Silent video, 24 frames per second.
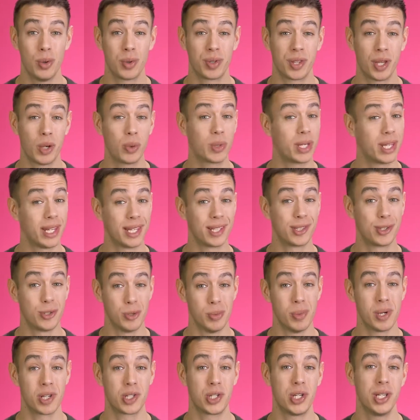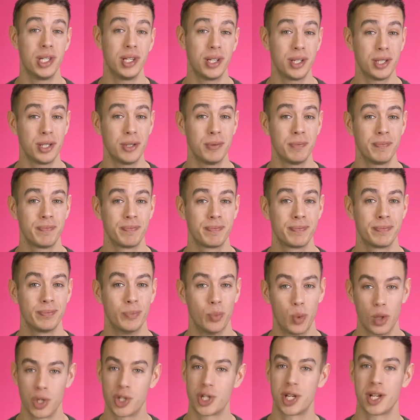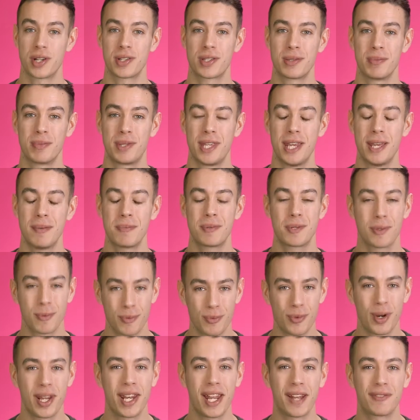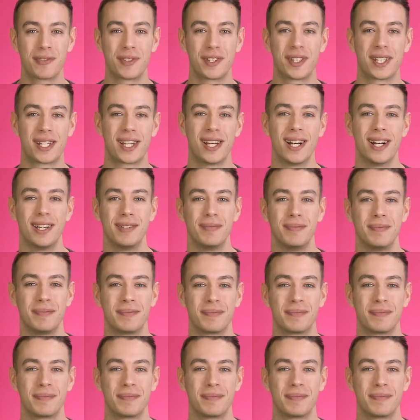it without getting too much heat on you? We'll share some tips right after the cut.